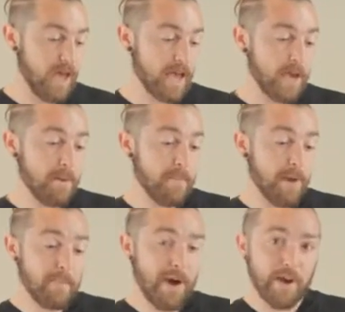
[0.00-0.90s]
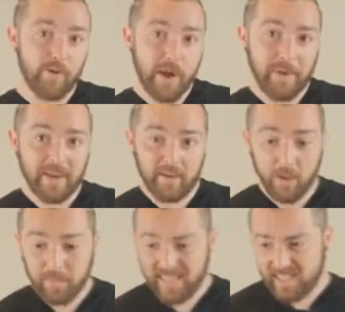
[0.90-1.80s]
I come up, I mind grabbing a
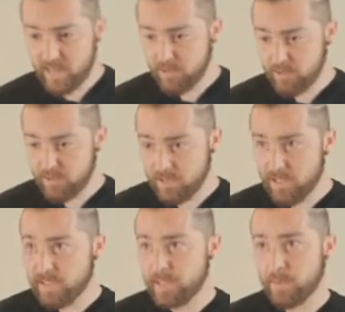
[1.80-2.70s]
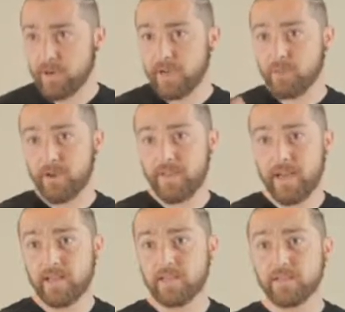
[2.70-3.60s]
little piece out, so we'll get rid of
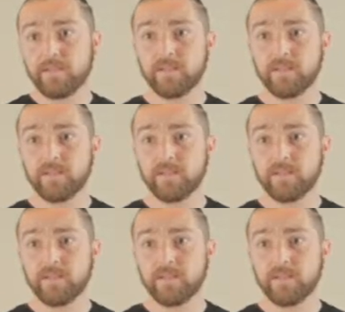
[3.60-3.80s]
that.